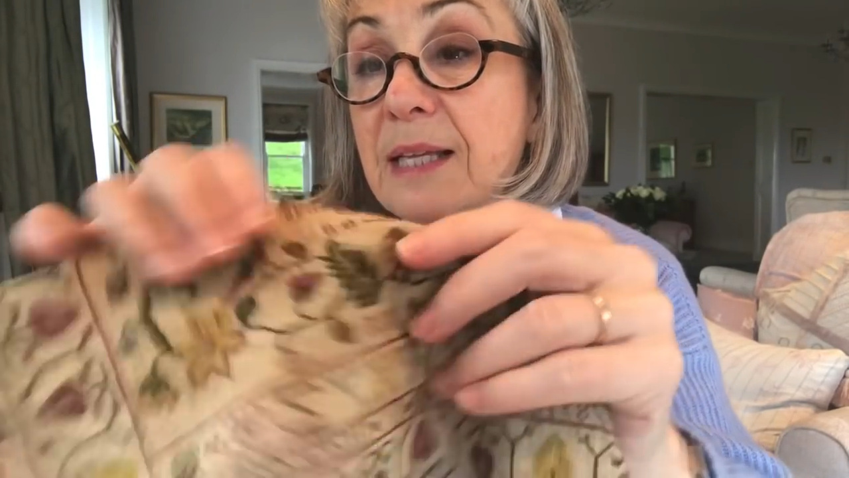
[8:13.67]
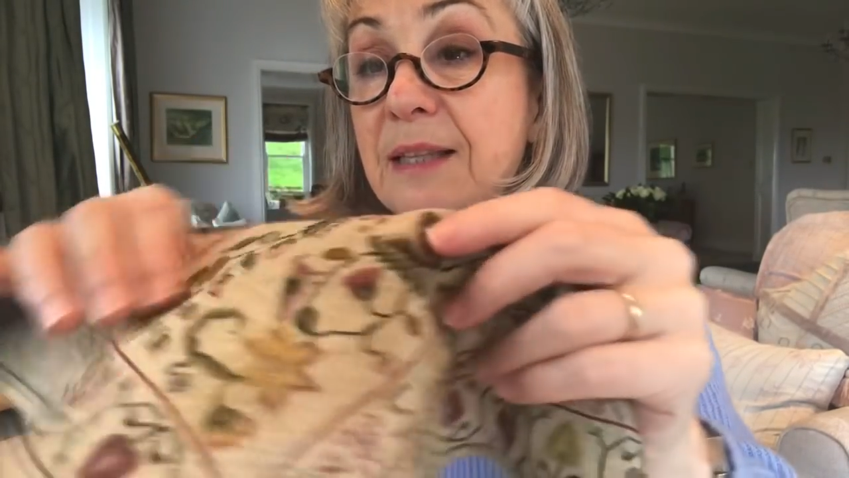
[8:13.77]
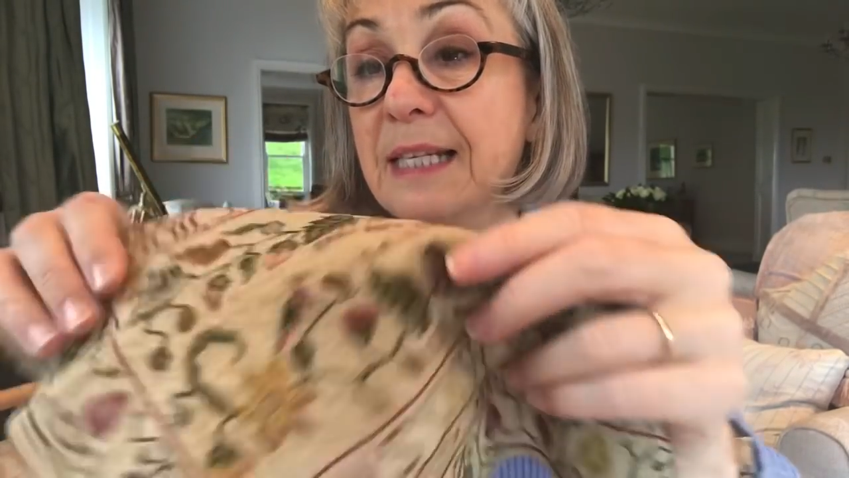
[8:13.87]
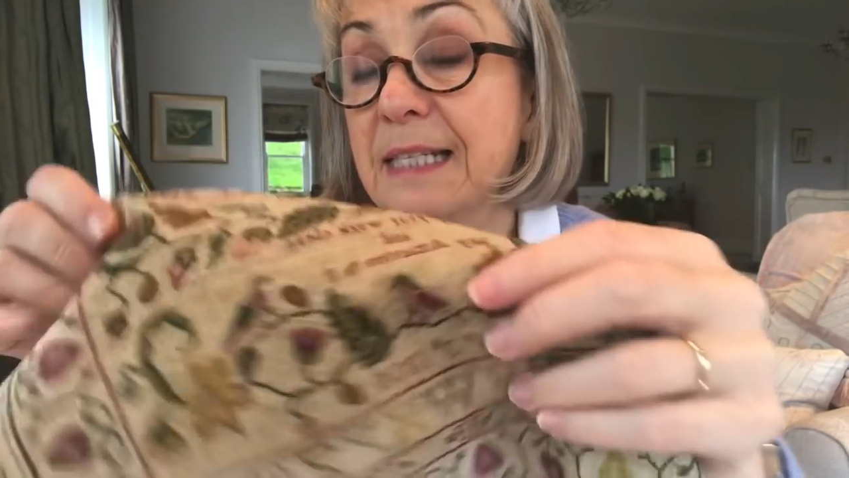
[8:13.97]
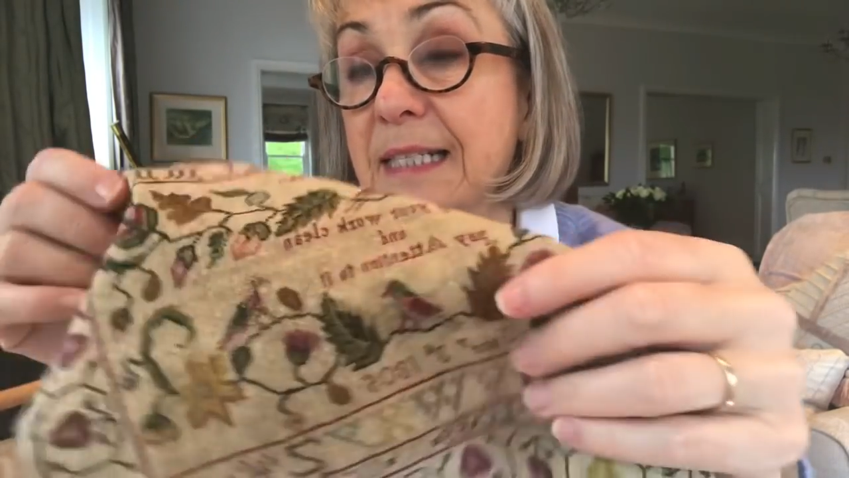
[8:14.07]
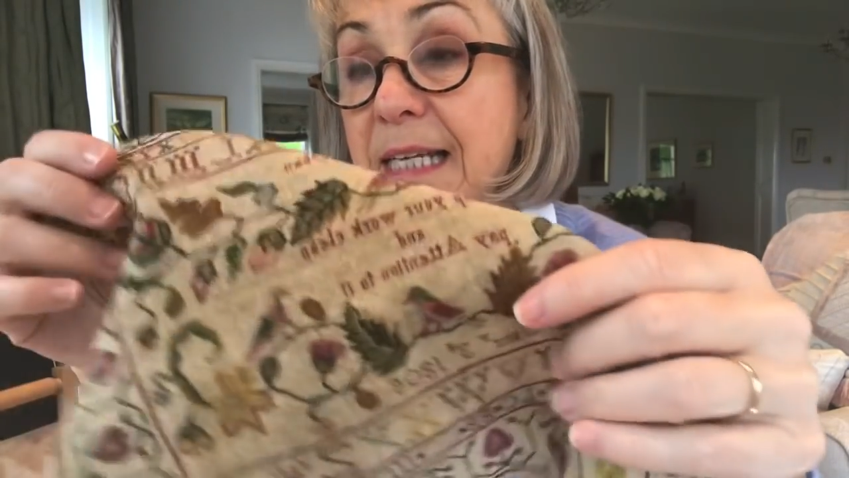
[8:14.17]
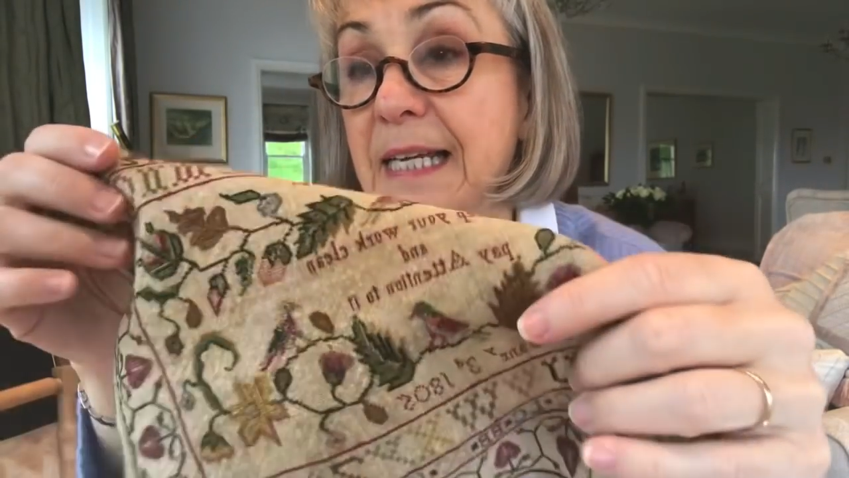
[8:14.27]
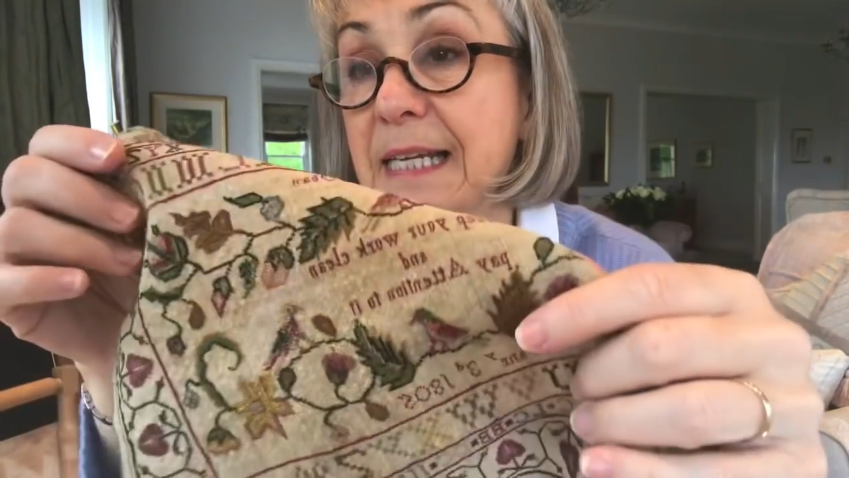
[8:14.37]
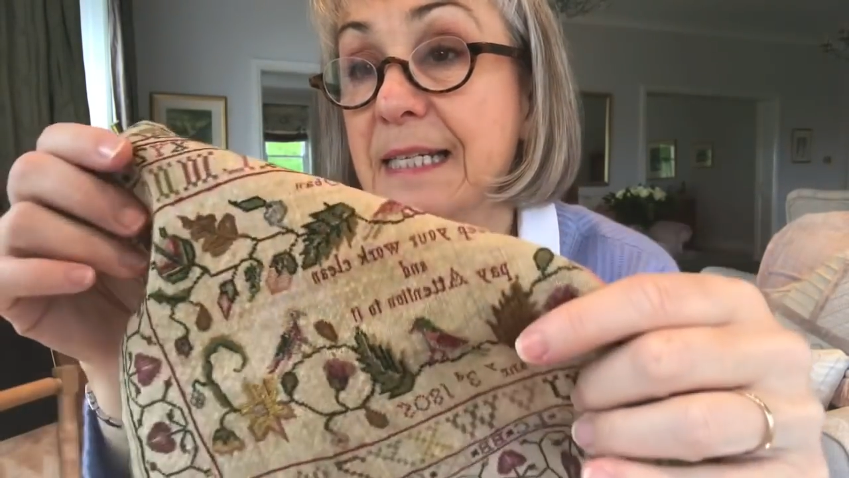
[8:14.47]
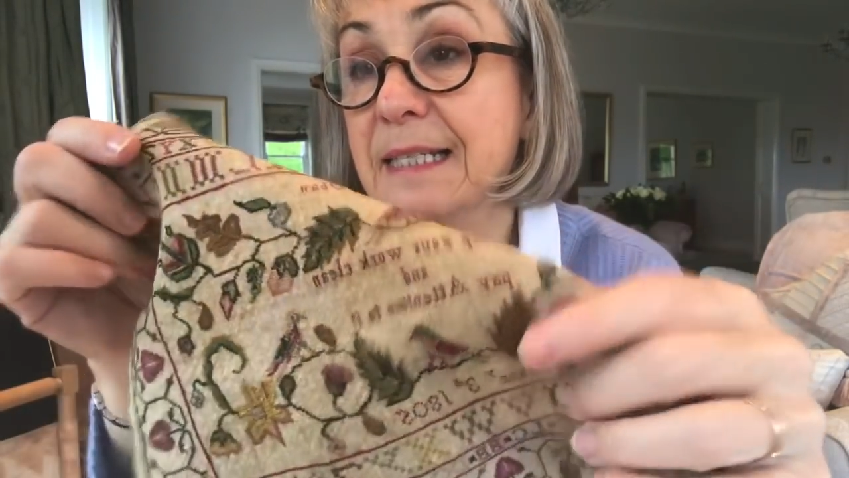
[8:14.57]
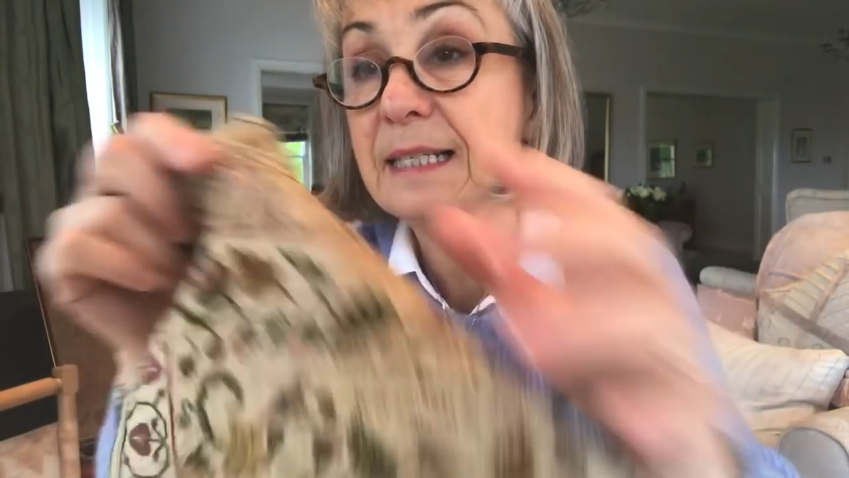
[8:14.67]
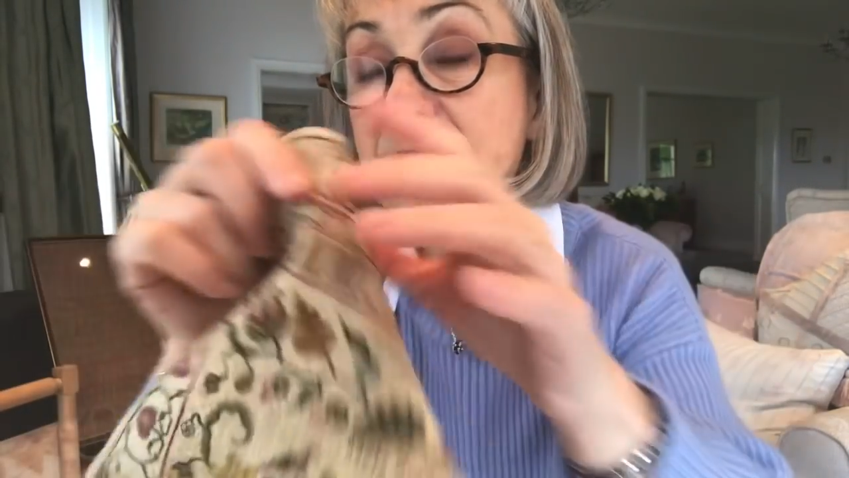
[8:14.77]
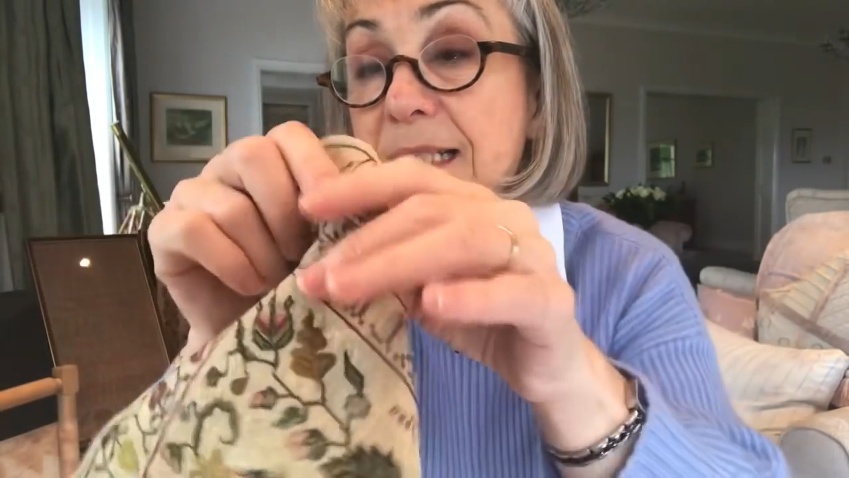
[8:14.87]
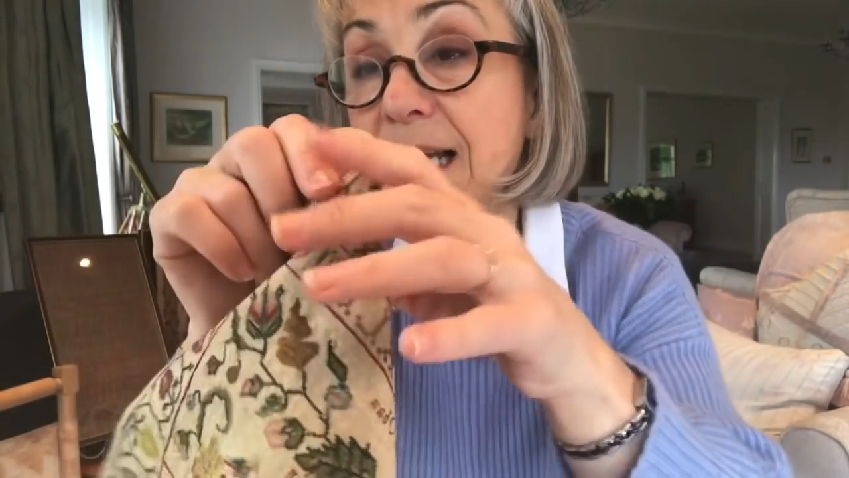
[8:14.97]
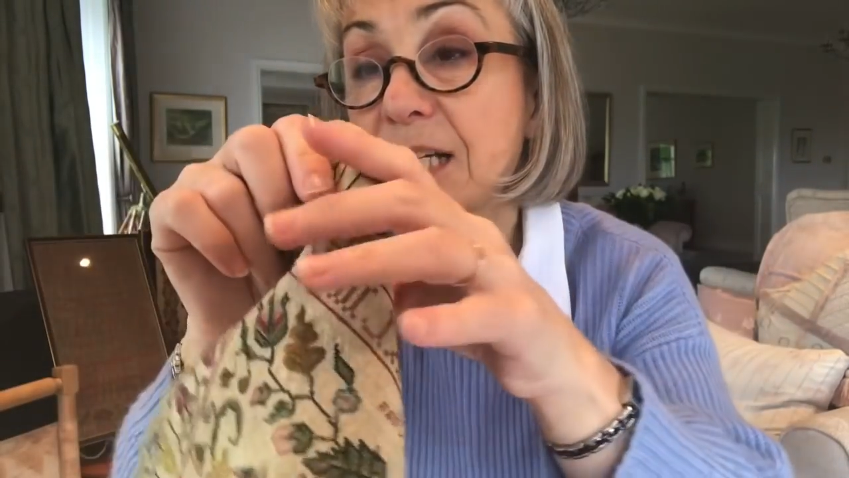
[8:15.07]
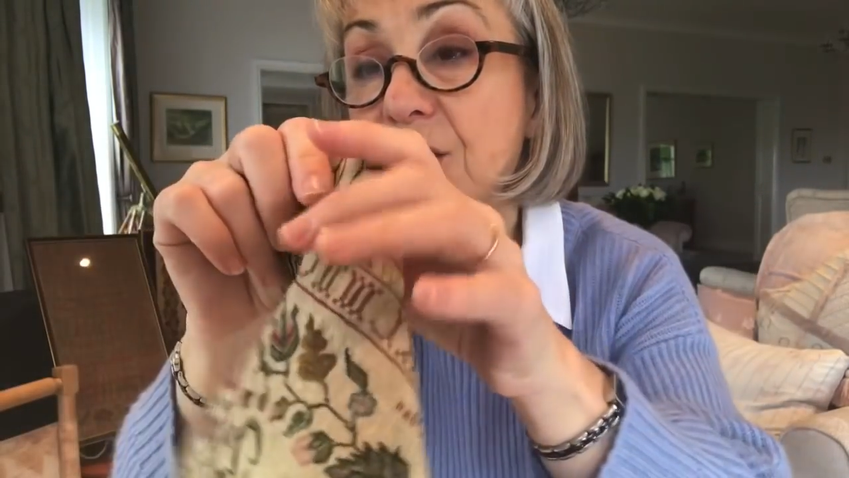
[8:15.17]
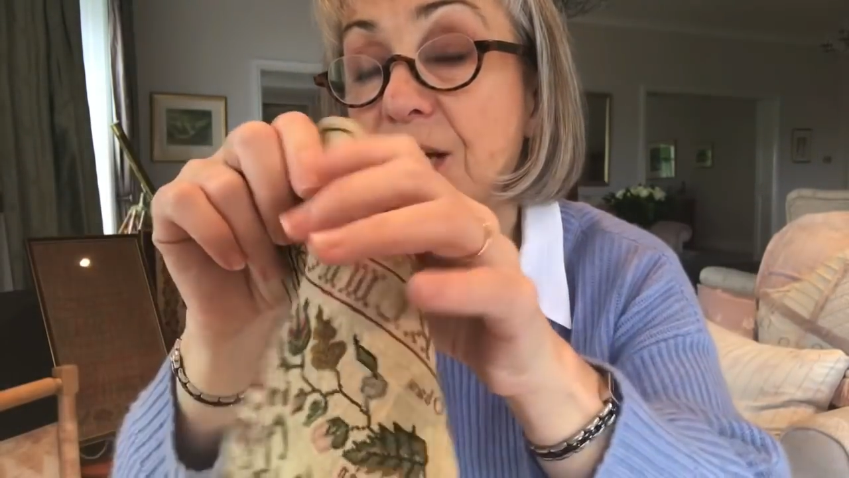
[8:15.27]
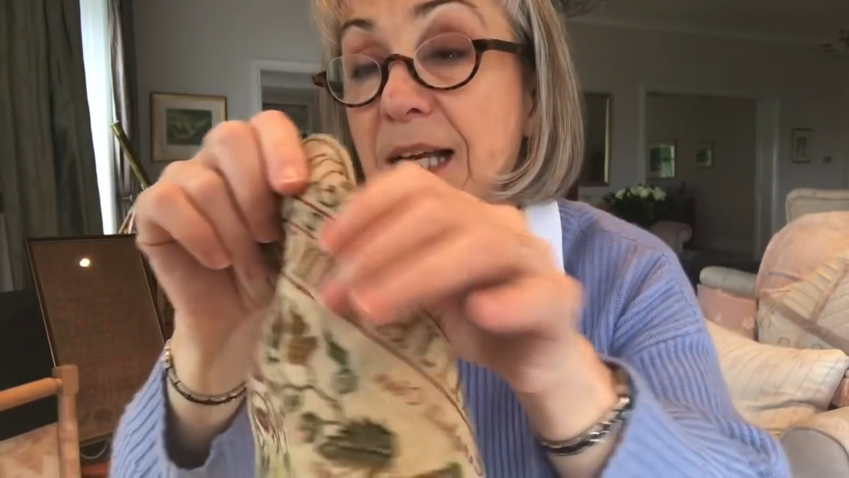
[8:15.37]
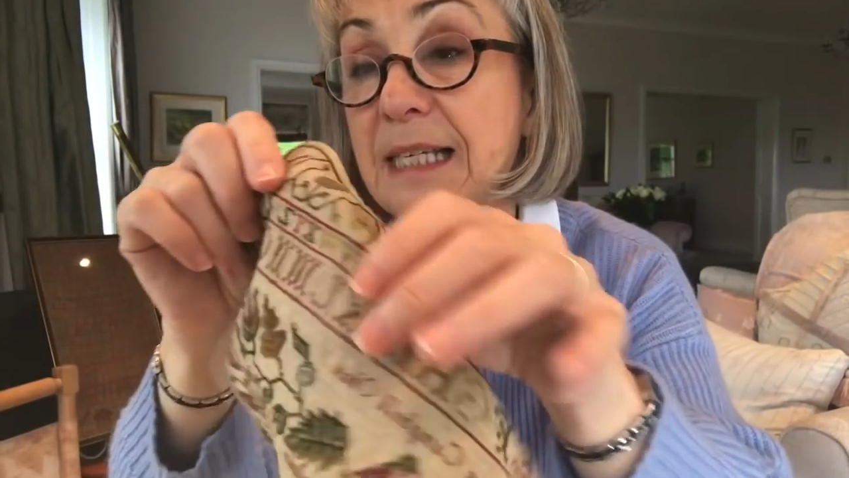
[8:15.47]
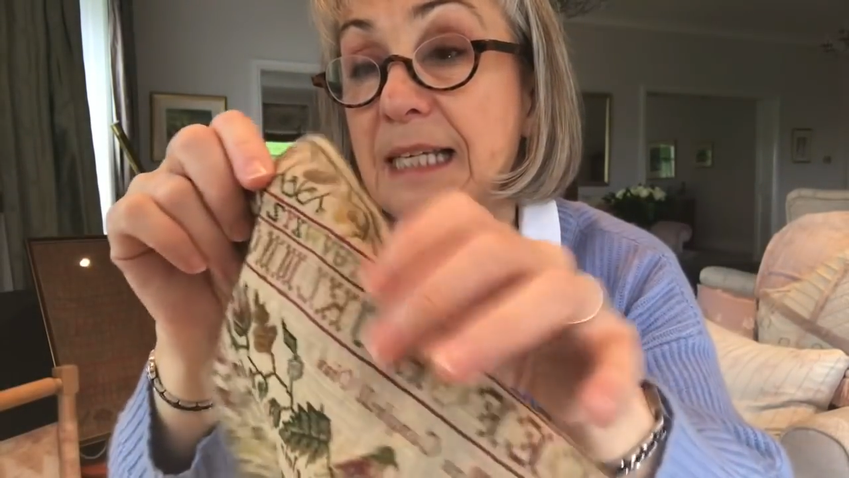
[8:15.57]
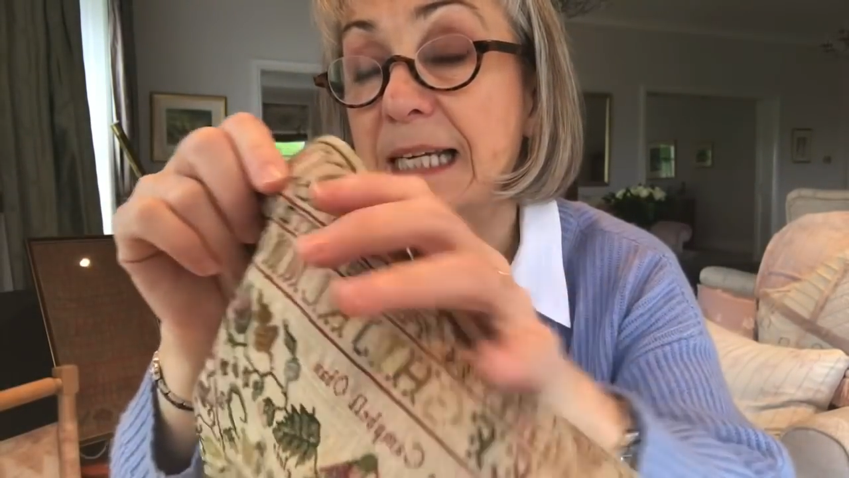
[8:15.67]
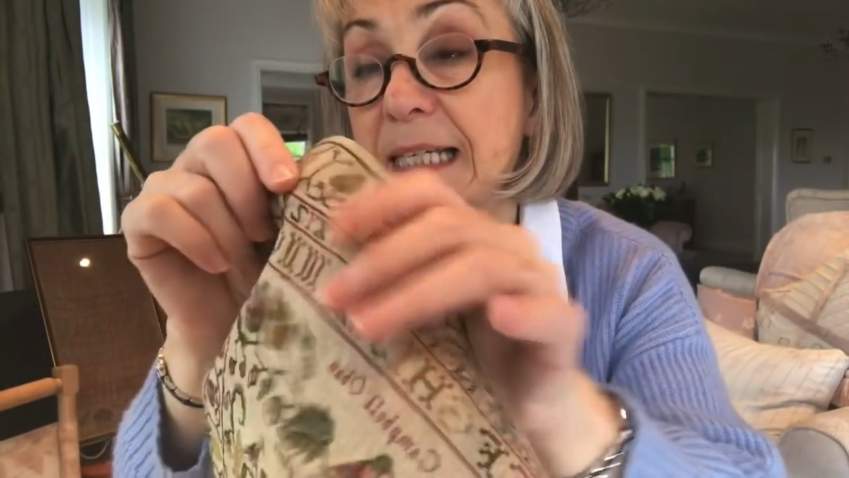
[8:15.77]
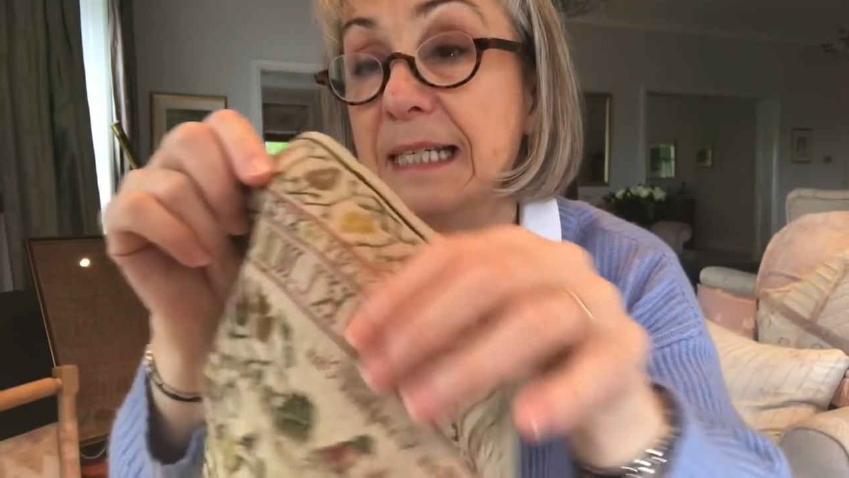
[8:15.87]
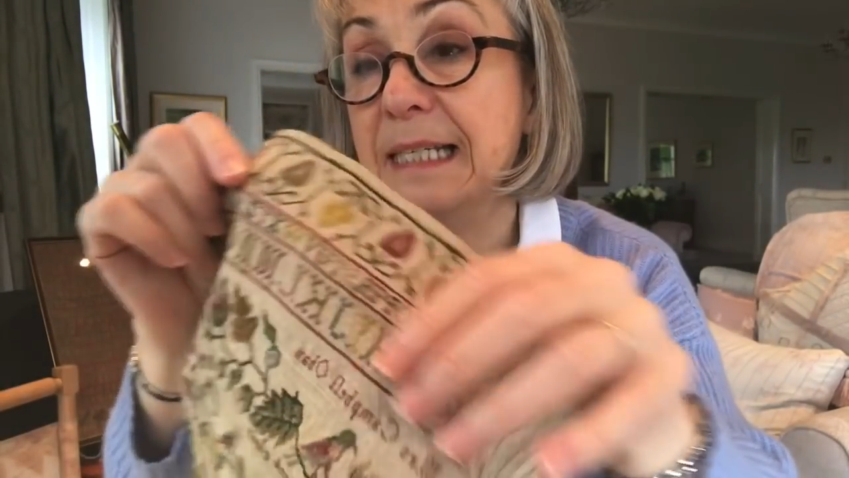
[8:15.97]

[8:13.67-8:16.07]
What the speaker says: This is such a neatly